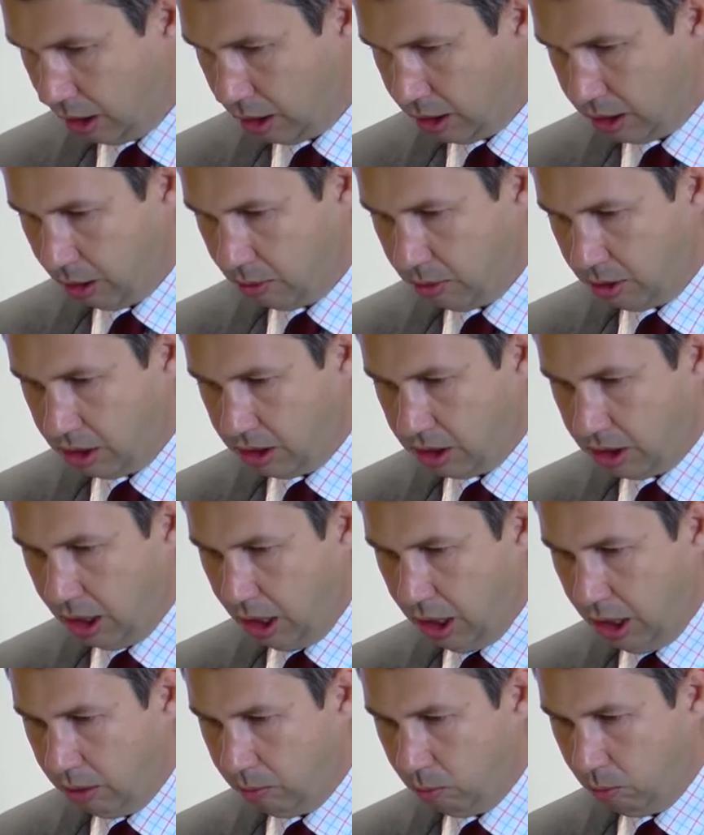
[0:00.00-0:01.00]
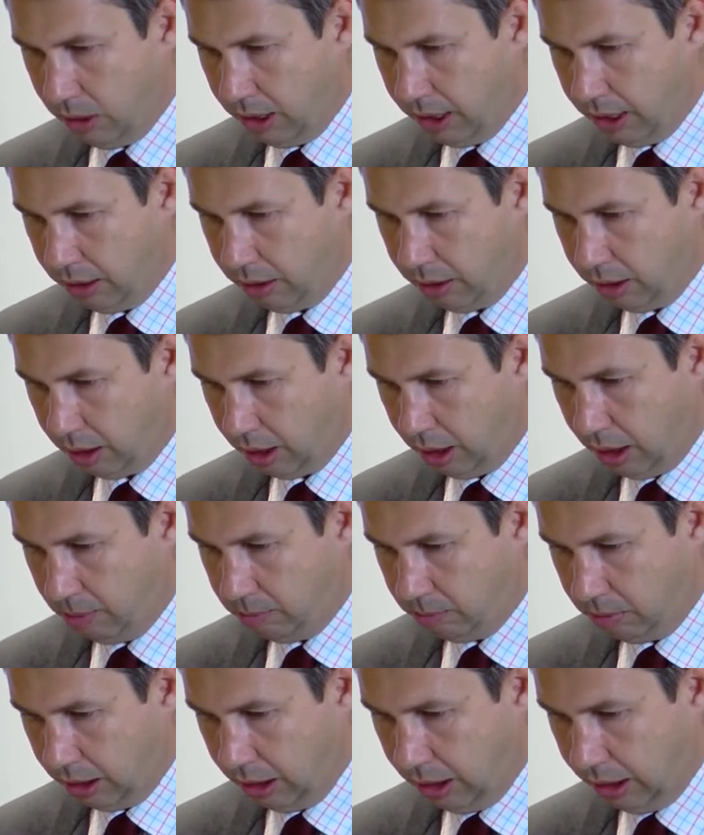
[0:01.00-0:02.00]
So to start with,
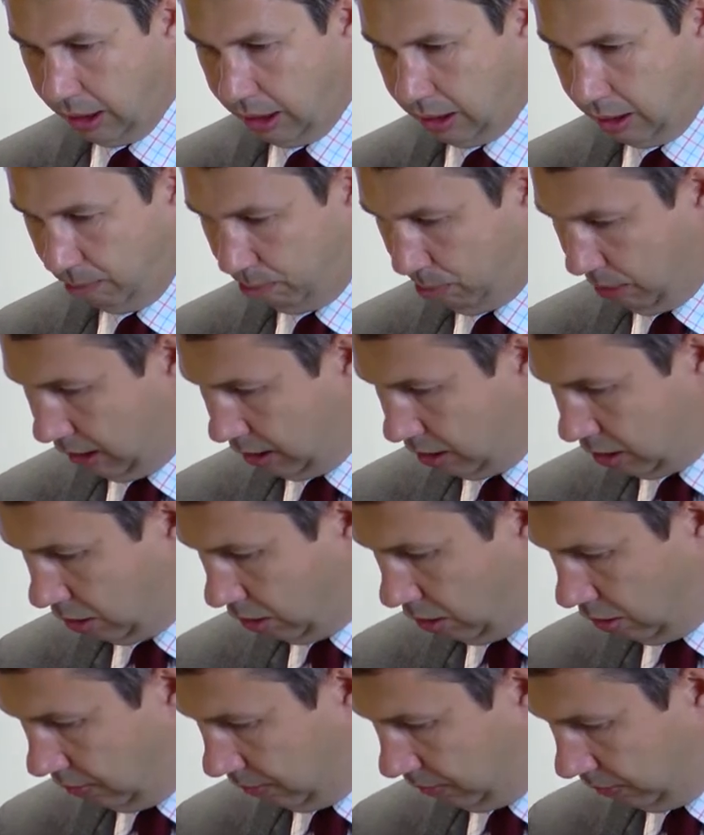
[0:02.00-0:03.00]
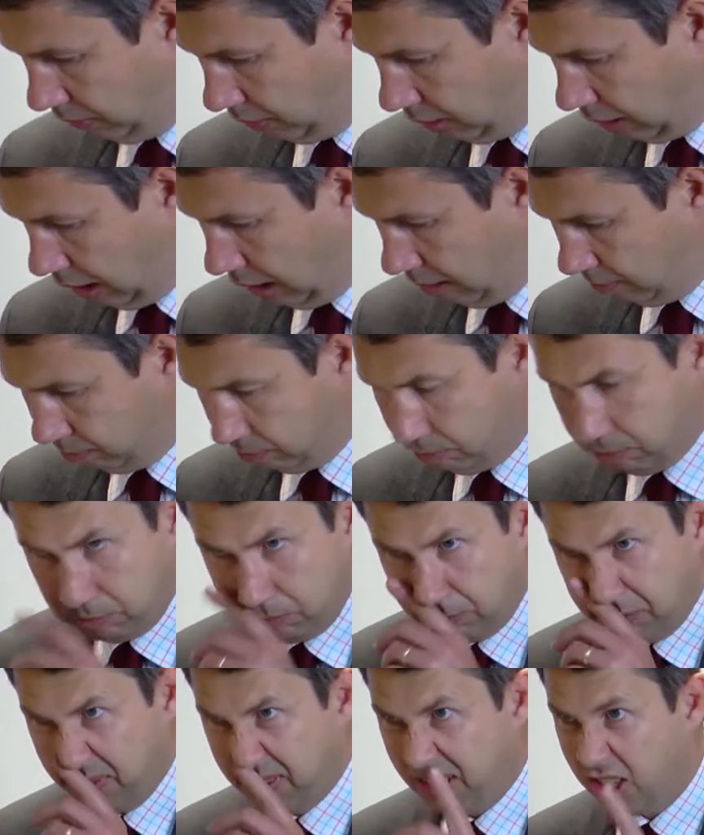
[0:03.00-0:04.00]
a little bit of
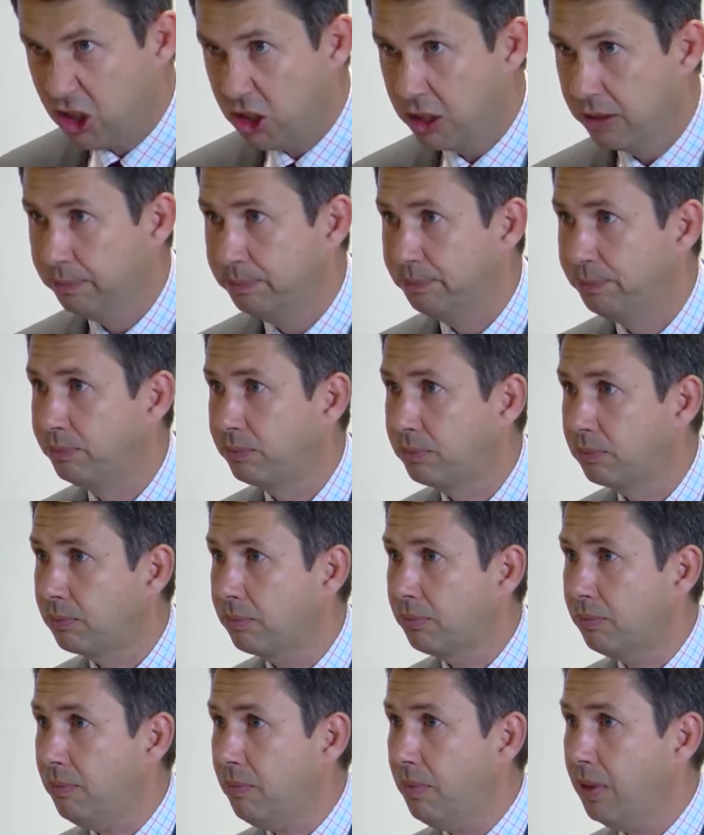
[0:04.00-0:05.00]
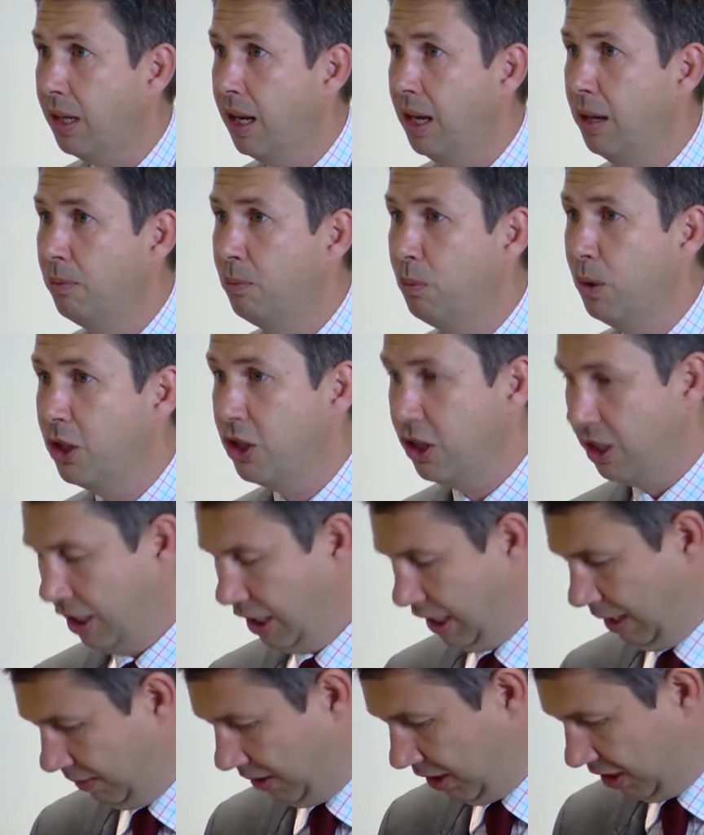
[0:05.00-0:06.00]
revision, which
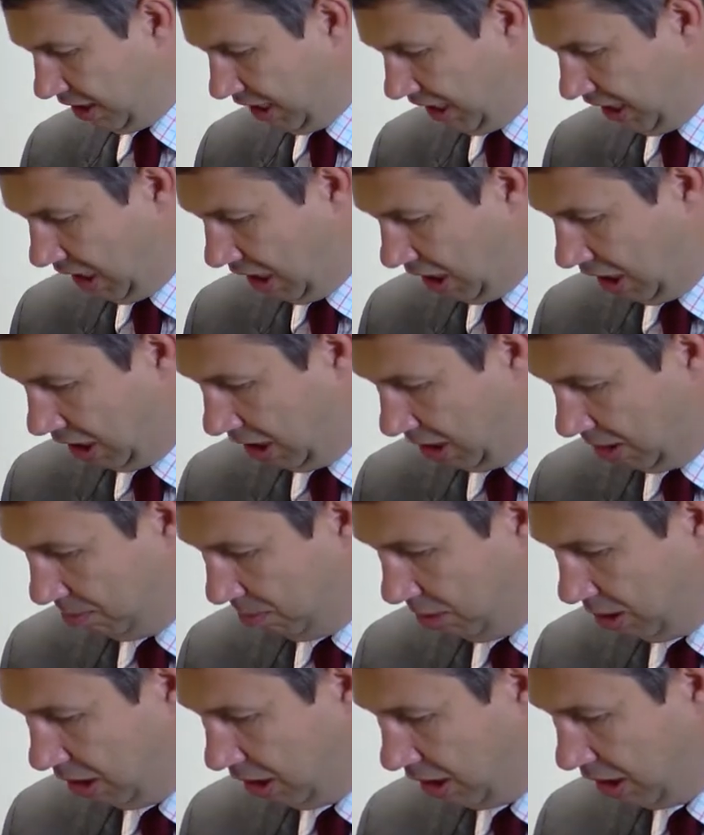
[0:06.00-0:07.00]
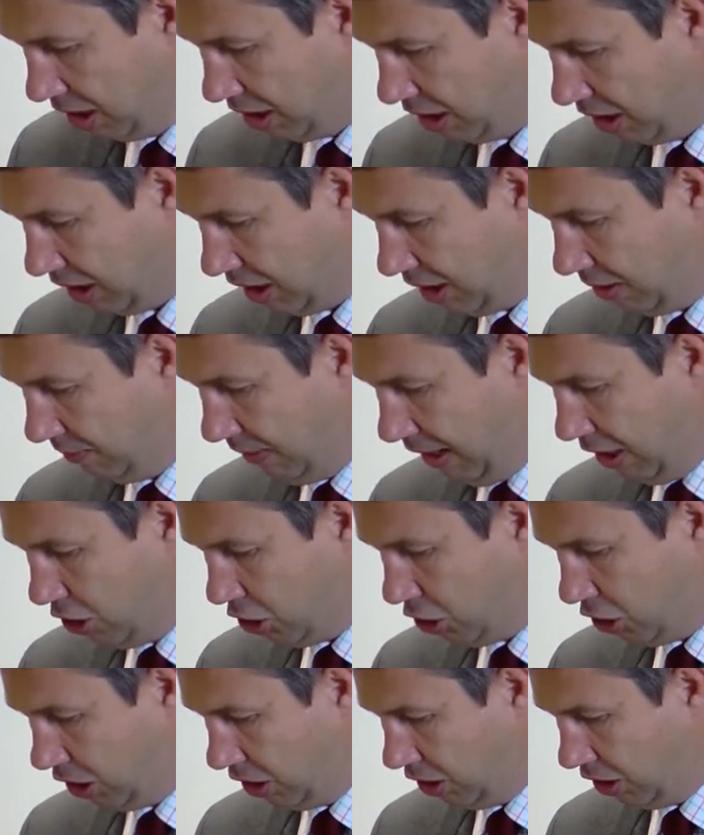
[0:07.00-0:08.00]
never does any harm. The
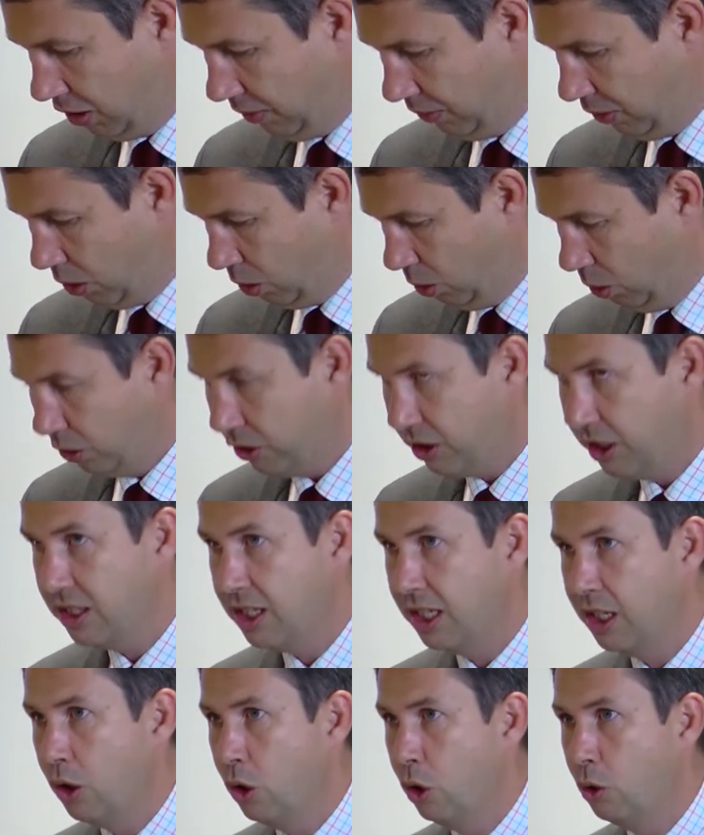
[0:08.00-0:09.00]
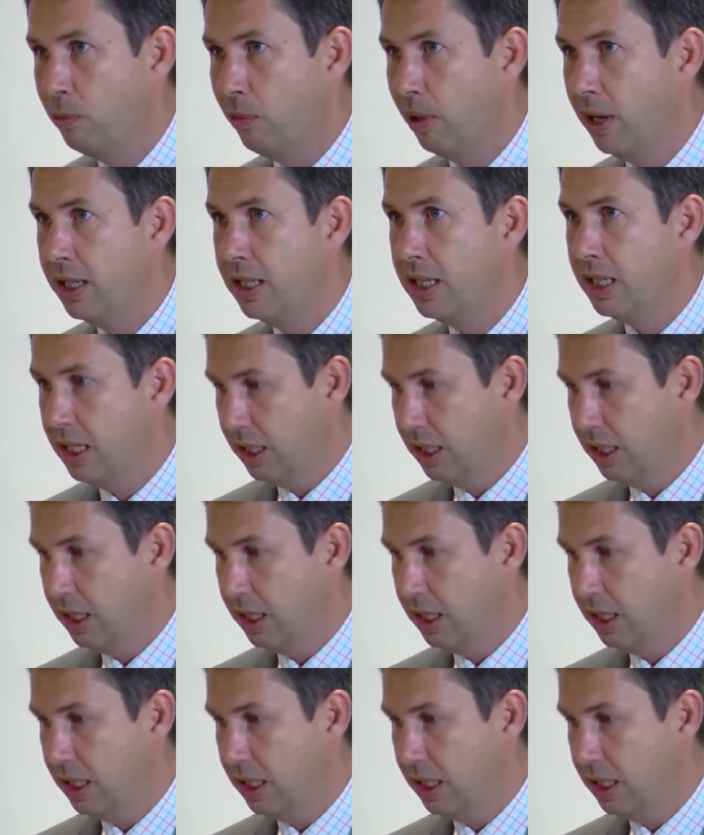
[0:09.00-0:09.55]
convention, of course, is incorporated